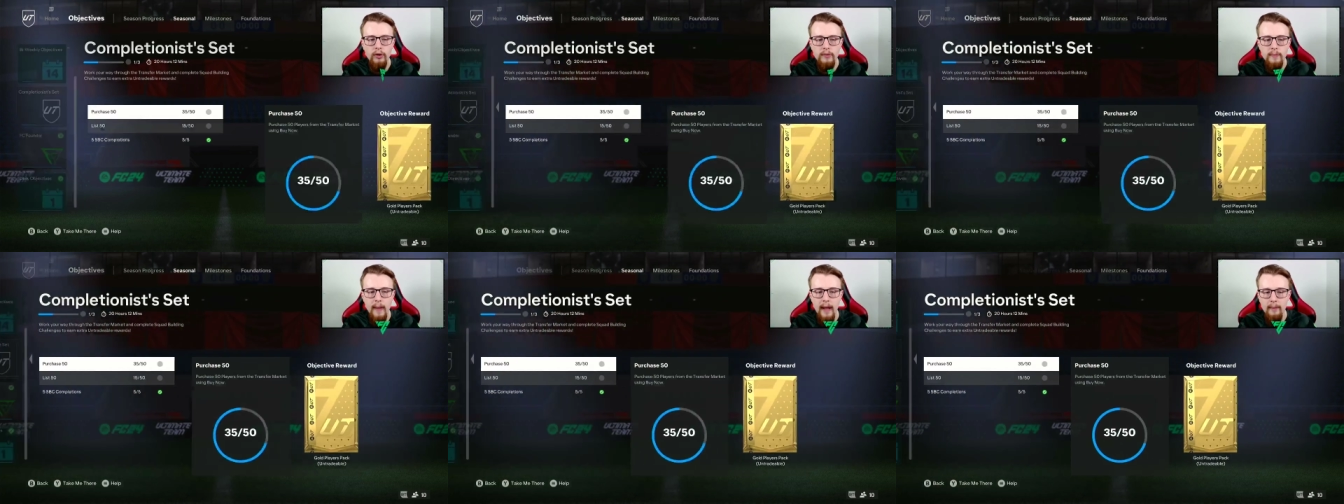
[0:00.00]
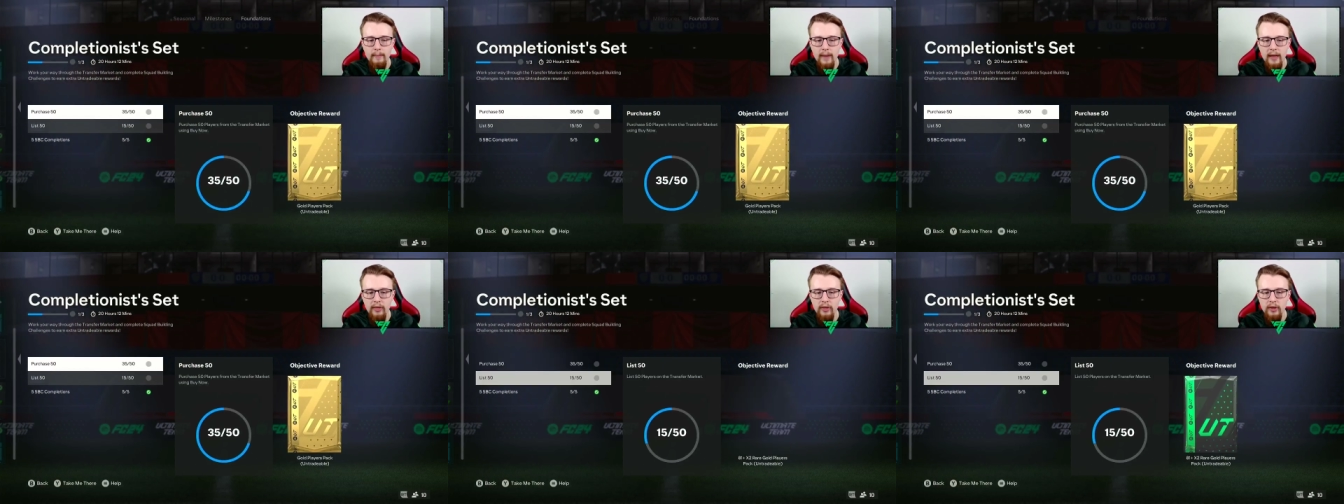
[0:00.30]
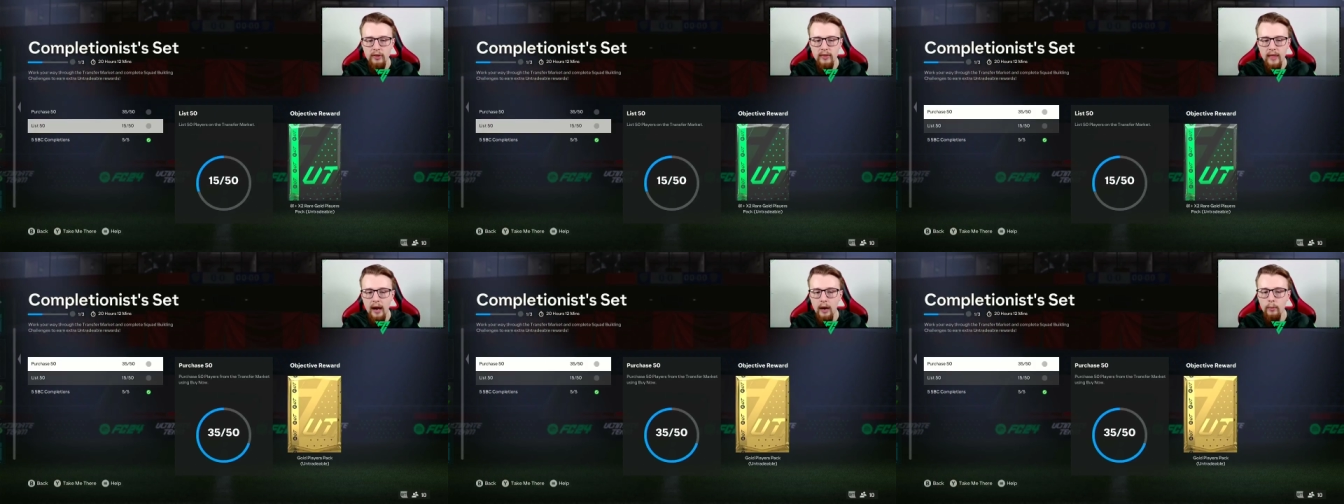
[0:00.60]
pack method
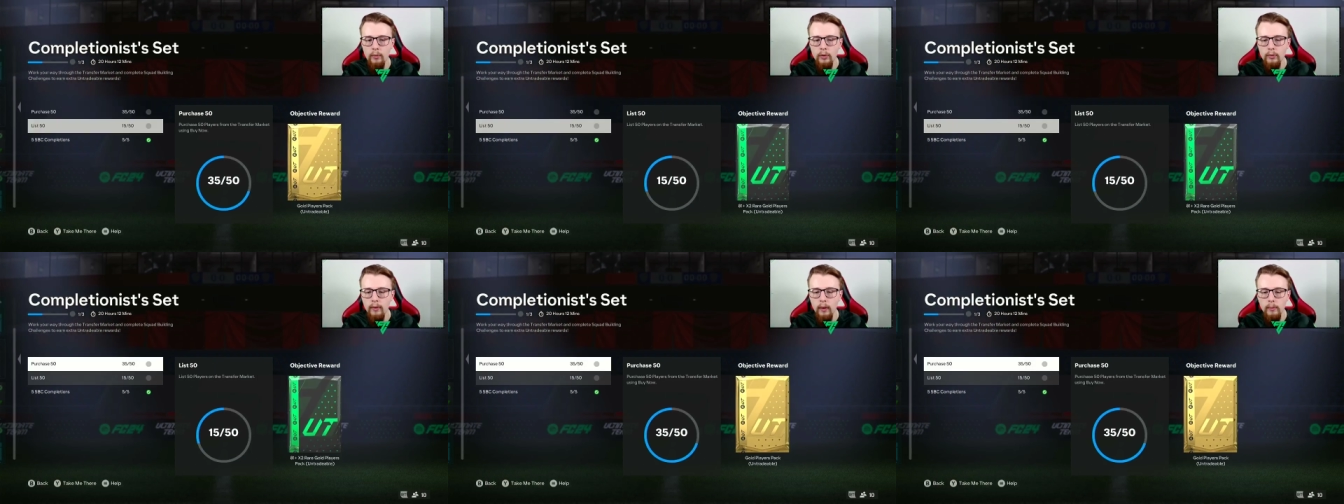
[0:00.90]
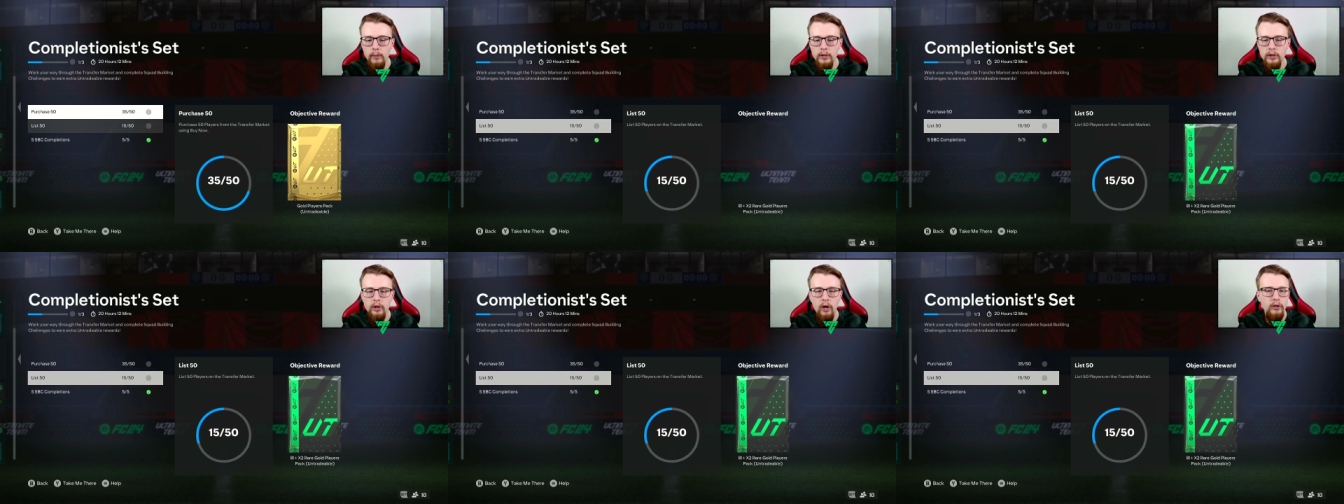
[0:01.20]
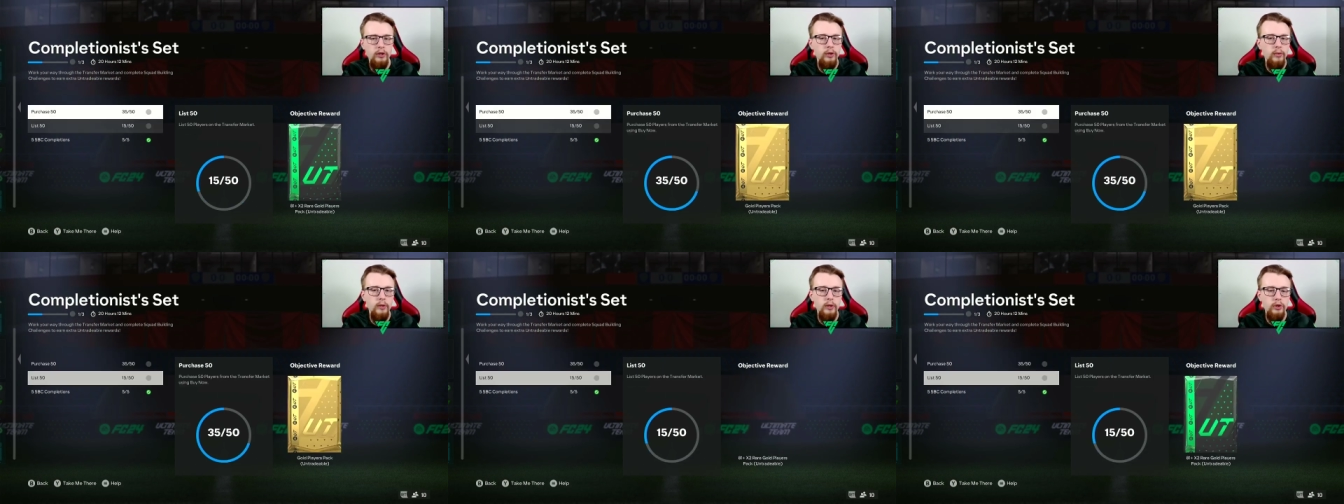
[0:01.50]
that I will probably start
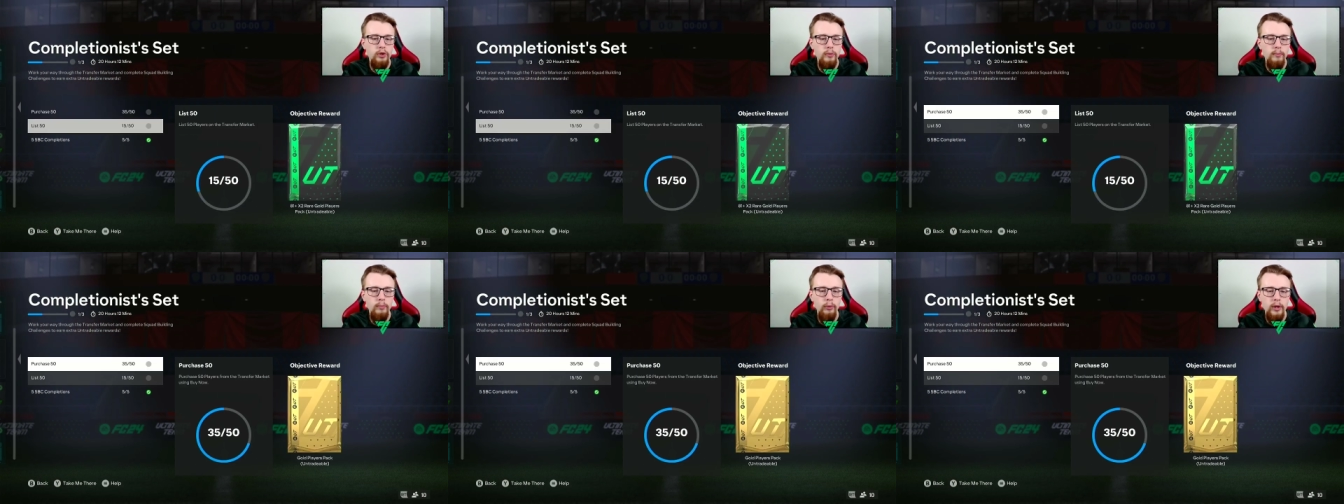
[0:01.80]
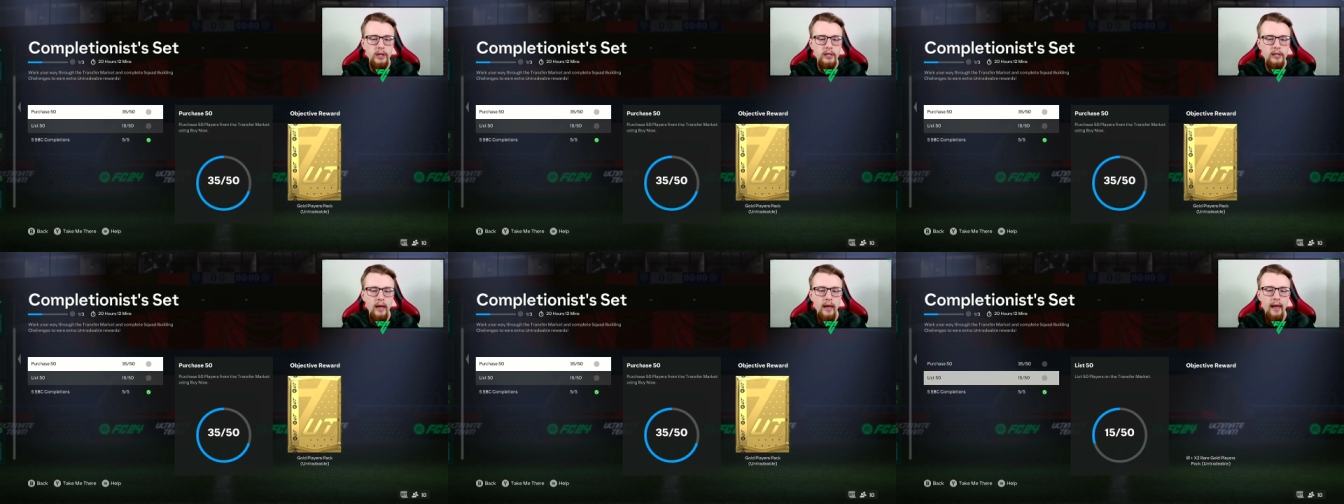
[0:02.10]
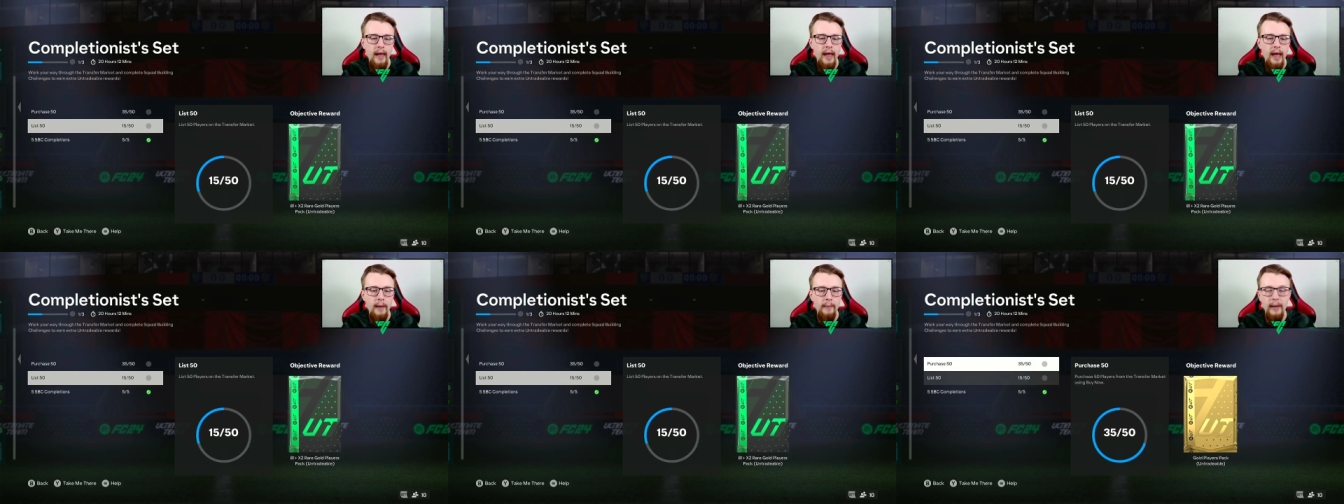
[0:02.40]
doing at some point.
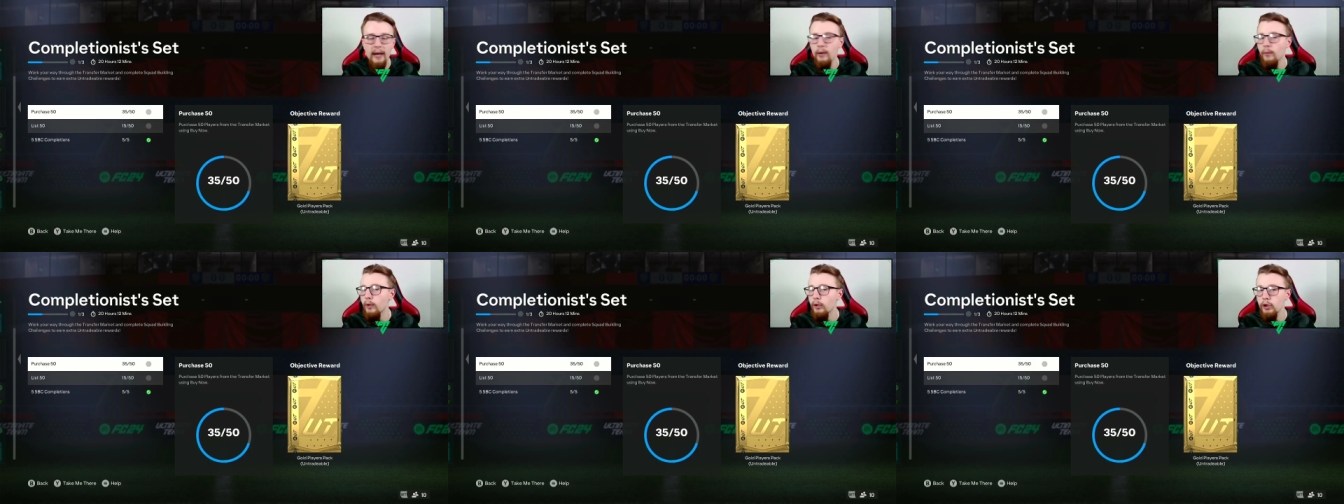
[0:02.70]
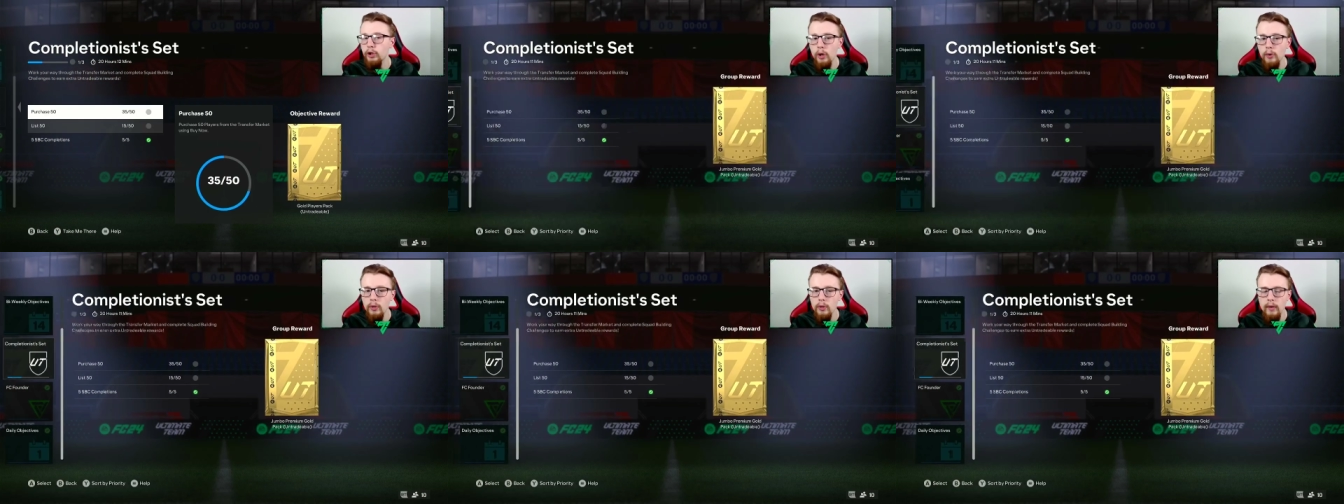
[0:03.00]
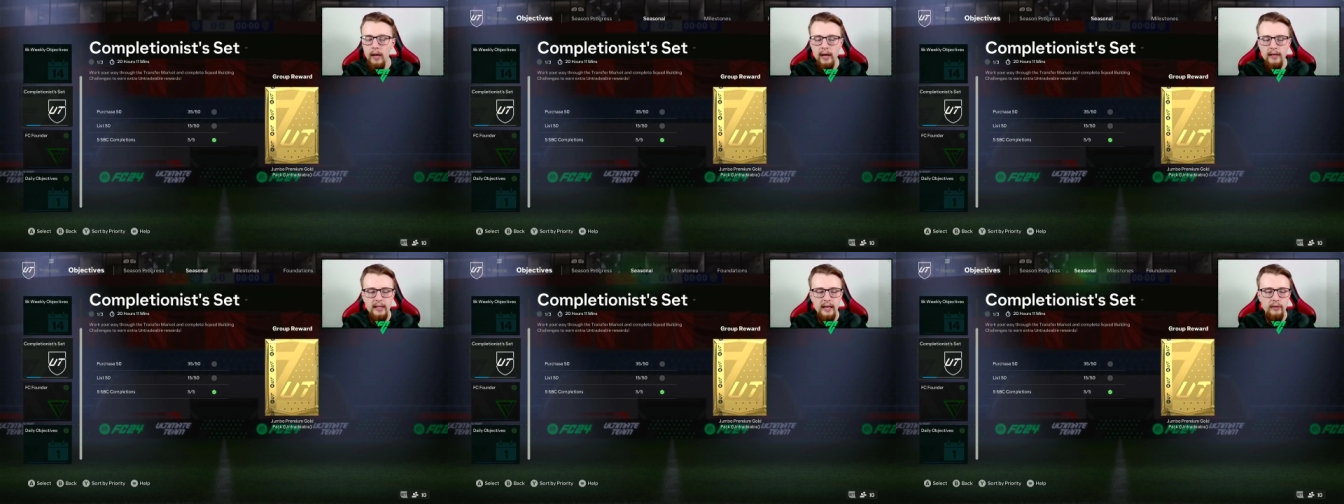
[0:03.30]
And I will show you
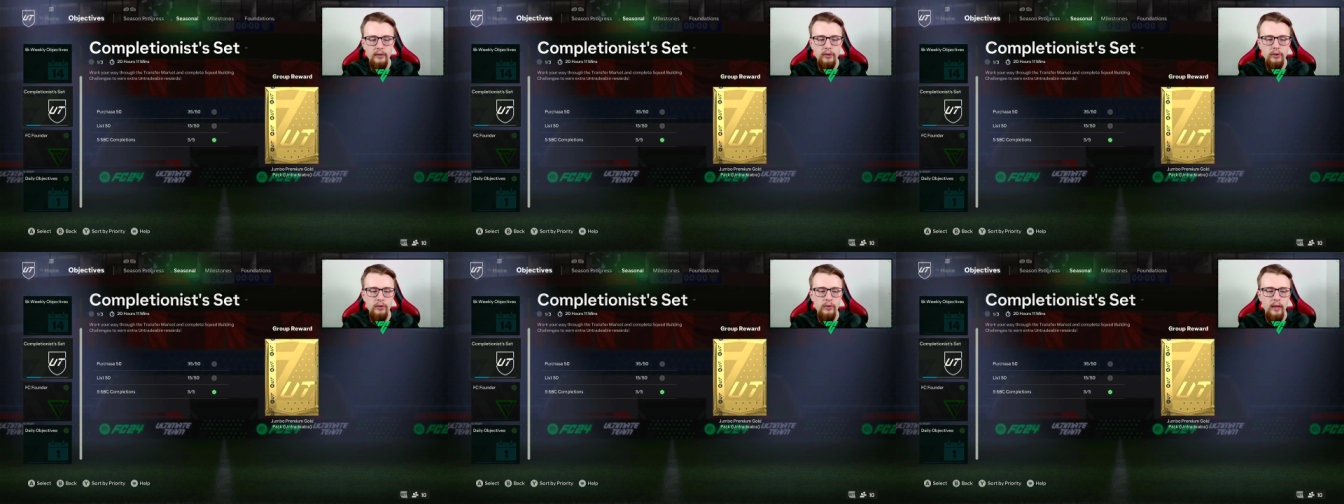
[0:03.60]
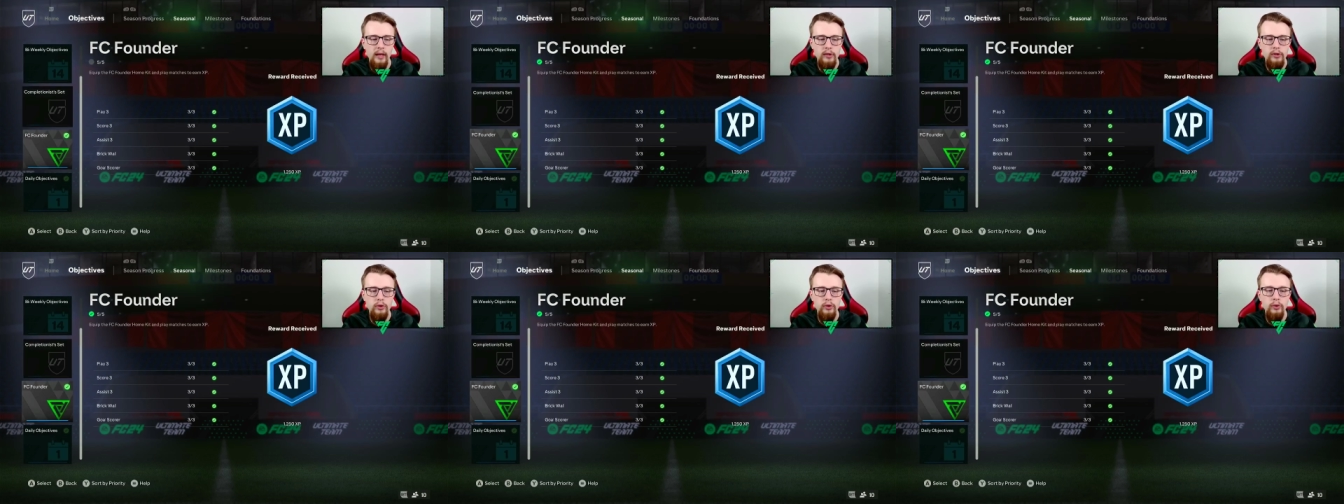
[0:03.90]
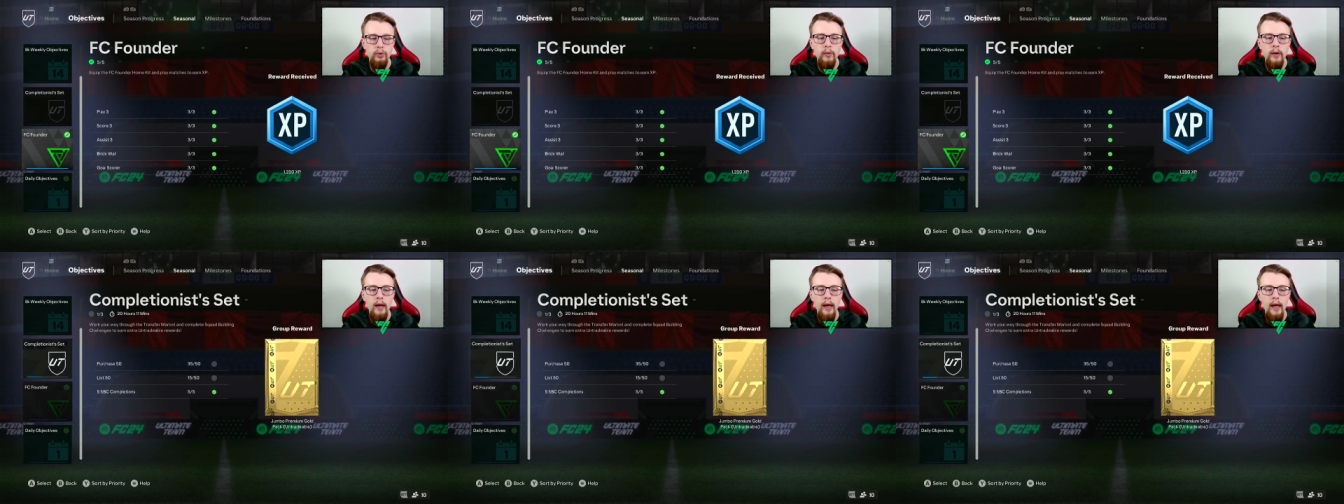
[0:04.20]
guys how to do that soon.